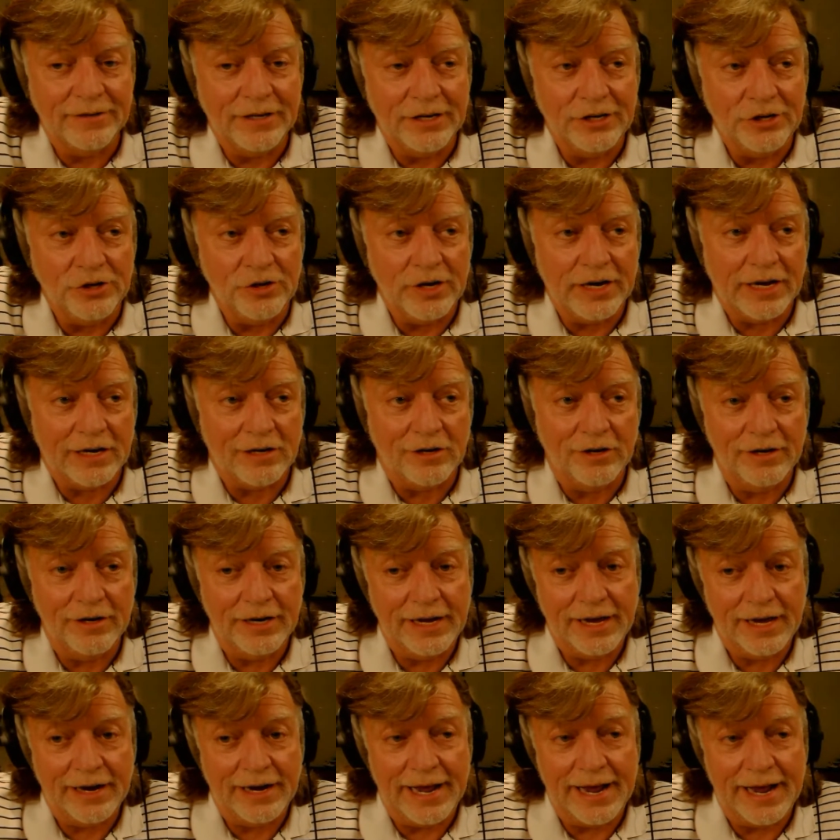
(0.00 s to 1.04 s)
And you got to learn
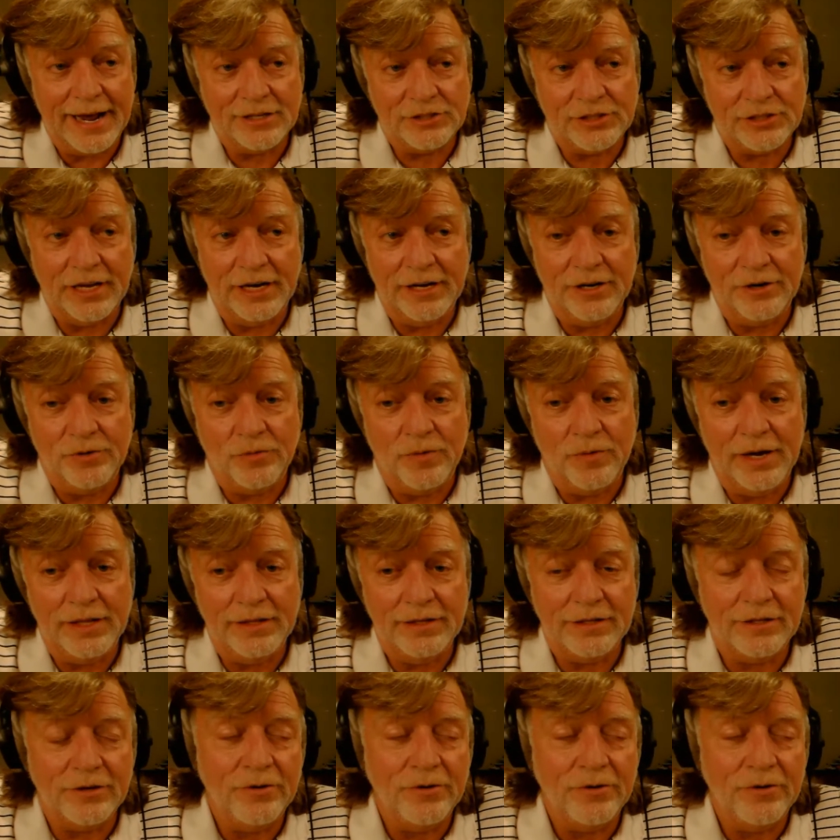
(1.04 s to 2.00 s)
how to ask it in a way that the